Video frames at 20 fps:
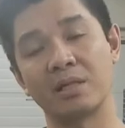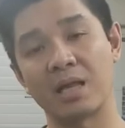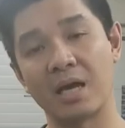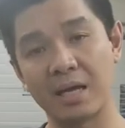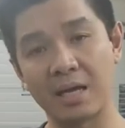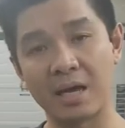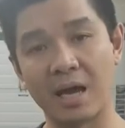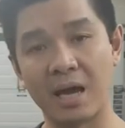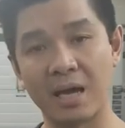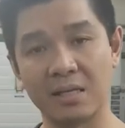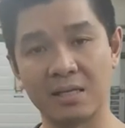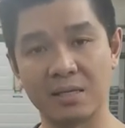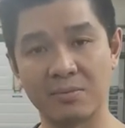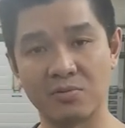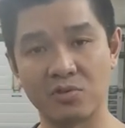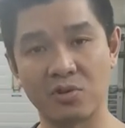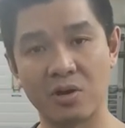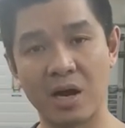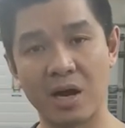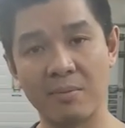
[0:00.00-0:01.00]
like, and
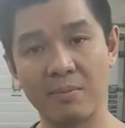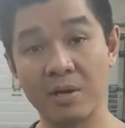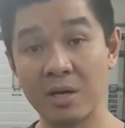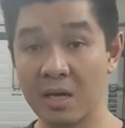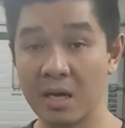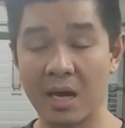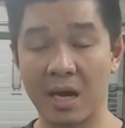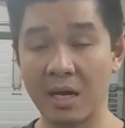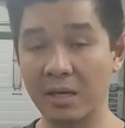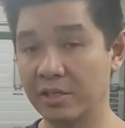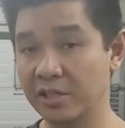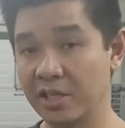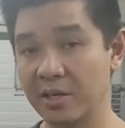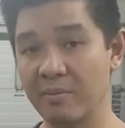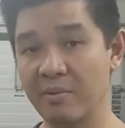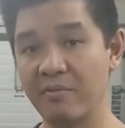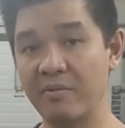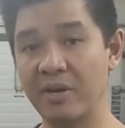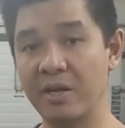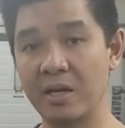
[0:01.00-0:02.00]
subscribe, and share
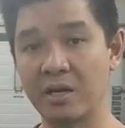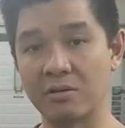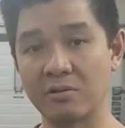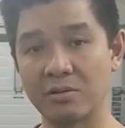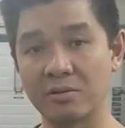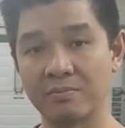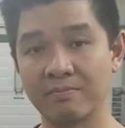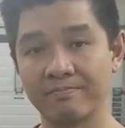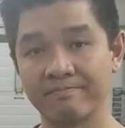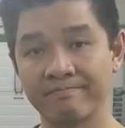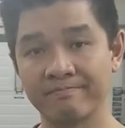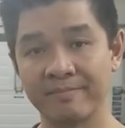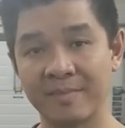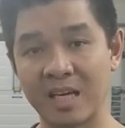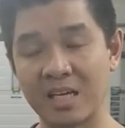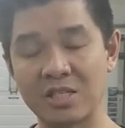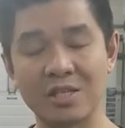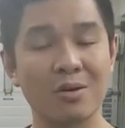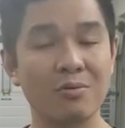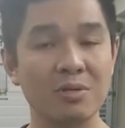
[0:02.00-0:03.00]
my videos.
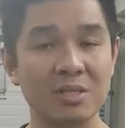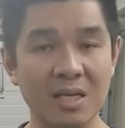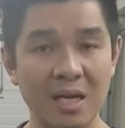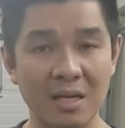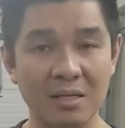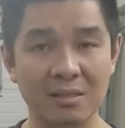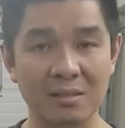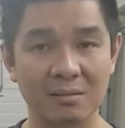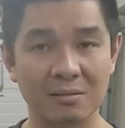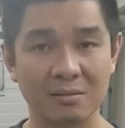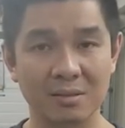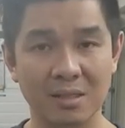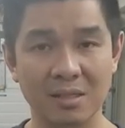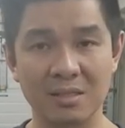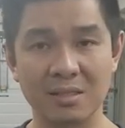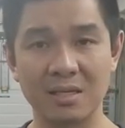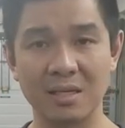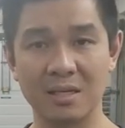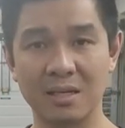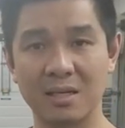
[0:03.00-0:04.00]
As always, guys, I'll
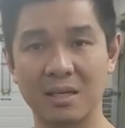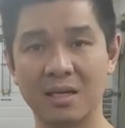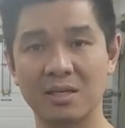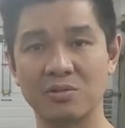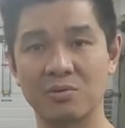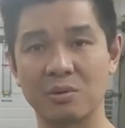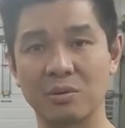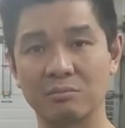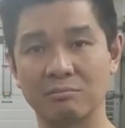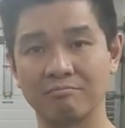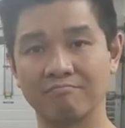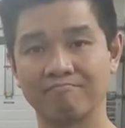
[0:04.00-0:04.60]
see you in the next one.